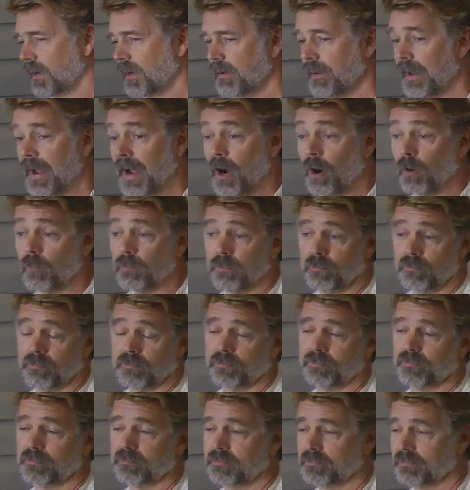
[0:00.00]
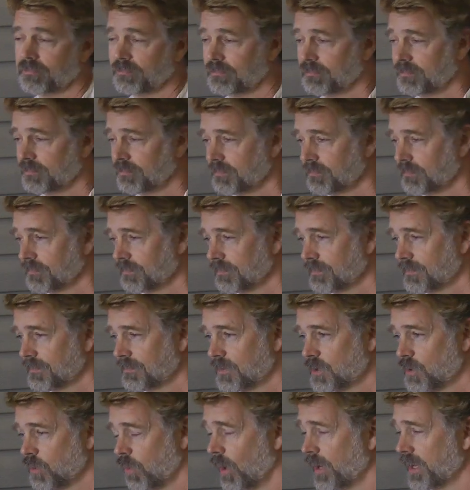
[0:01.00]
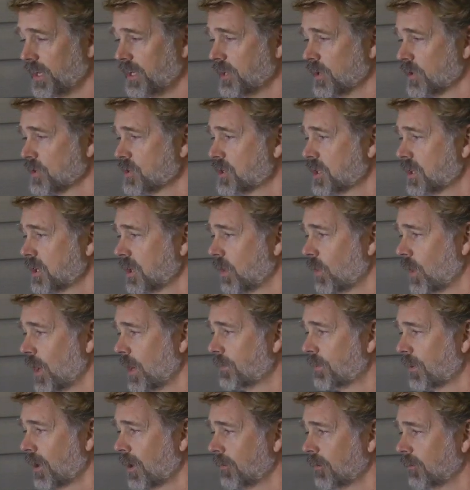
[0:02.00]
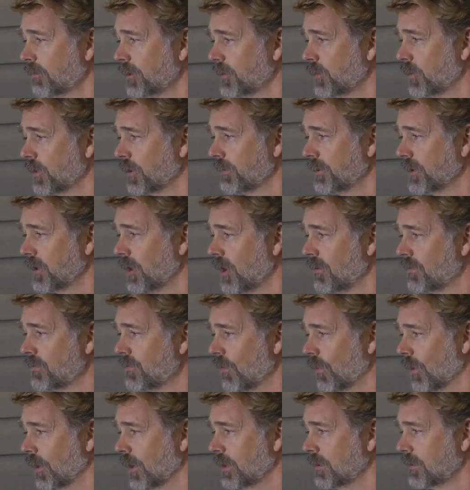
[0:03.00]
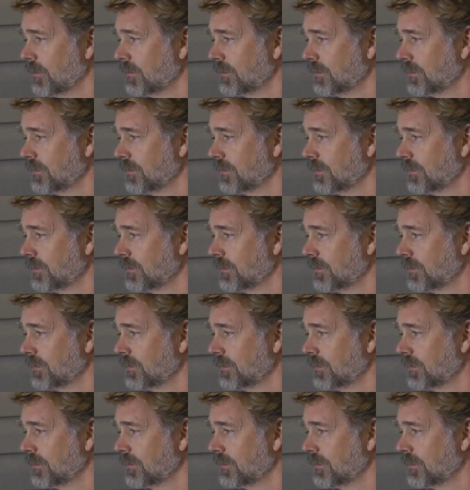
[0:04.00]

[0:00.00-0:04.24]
Now, 20 years ago, I probably would have been all for it.